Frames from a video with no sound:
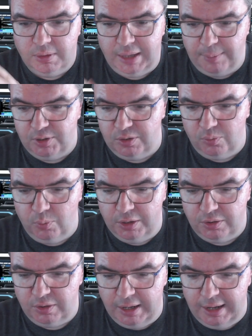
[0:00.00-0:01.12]
Captain,
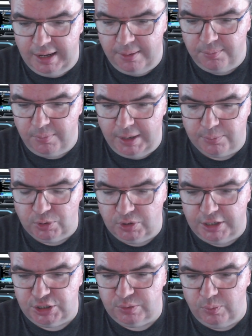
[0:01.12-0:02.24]
with um, Admiral
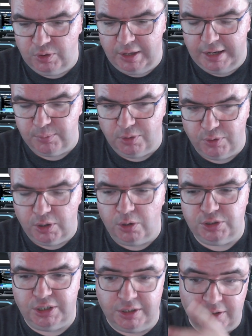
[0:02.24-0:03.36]
Nace, with Admiral
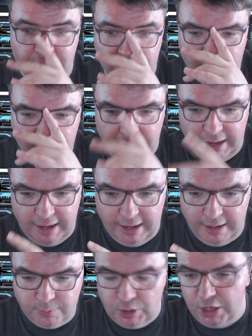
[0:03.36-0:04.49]
Vorkosigan
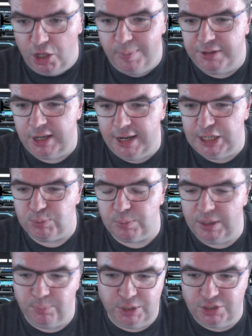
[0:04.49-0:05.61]
and cut all my ties, burn
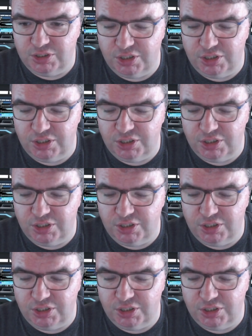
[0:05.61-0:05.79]
my bridges,